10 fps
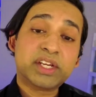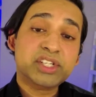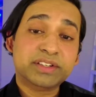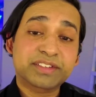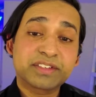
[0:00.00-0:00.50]

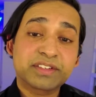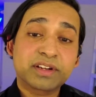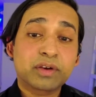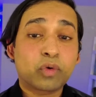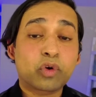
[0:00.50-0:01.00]

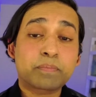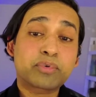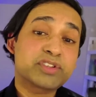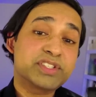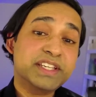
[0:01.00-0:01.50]
rejection
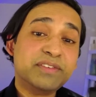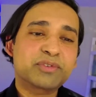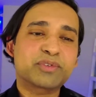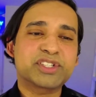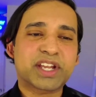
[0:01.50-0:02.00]
or
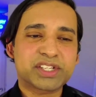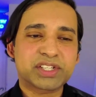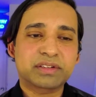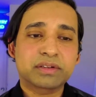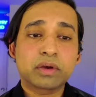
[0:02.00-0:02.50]
perceived
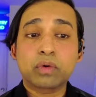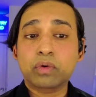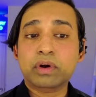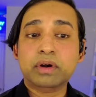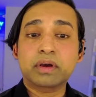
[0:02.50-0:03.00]
rejection
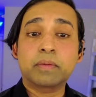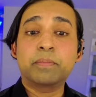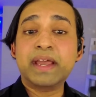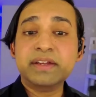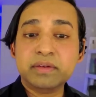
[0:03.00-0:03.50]

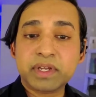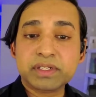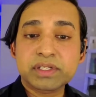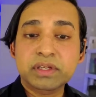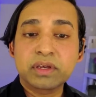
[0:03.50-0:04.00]
or
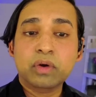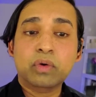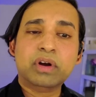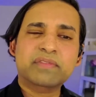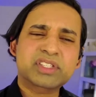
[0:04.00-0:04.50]
abandonment,
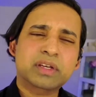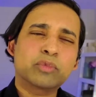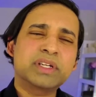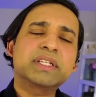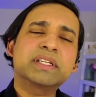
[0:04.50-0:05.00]
or
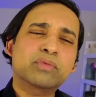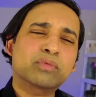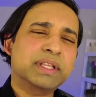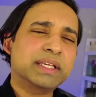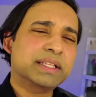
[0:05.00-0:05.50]
if someone
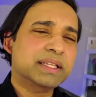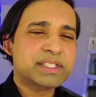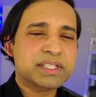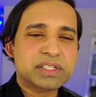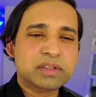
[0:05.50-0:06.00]
didn't
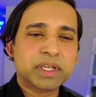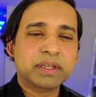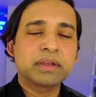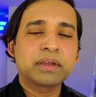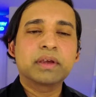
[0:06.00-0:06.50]
really listen
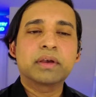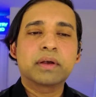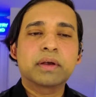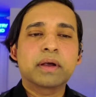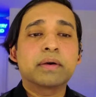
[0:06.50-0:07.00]
to me.
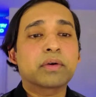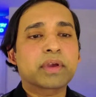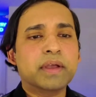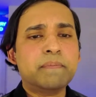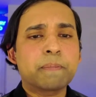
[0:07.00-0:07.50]

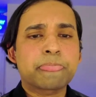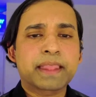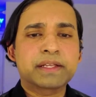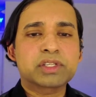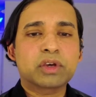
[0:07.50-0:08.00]
Okay.
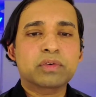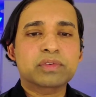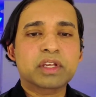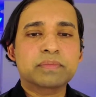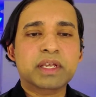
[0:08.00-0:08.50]

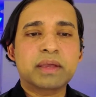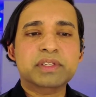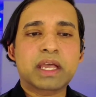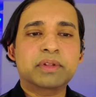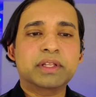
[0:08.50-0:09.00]
So
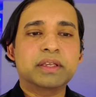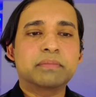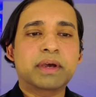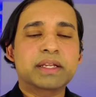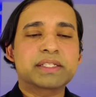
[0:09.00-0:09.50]
sometimes
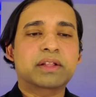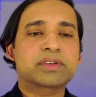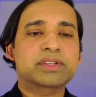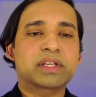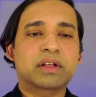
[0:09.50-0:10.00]
Emily
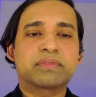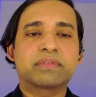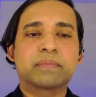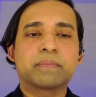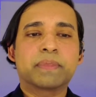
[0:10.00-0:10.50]
might tell
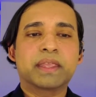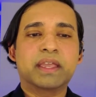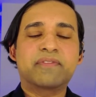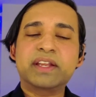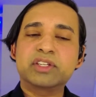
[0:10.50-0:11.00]
herself,
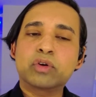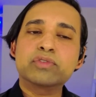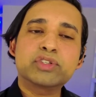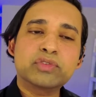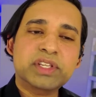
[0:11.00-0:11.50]
if
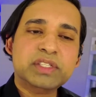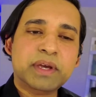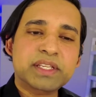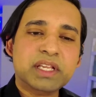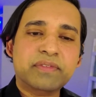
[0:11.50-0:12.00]
I don't
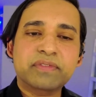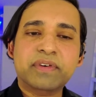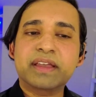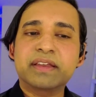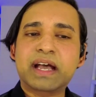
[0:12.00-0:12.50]
do this
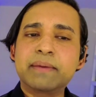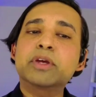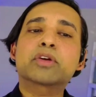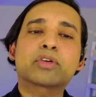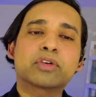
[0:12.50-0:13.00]
myself,
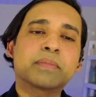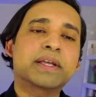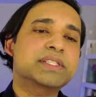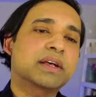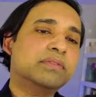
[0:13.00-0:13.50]
I'm going to
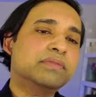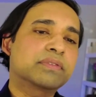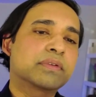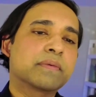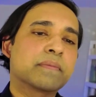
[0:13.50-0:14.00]
hurt
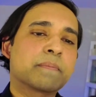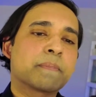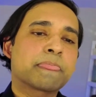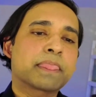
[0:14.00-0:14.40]
myself,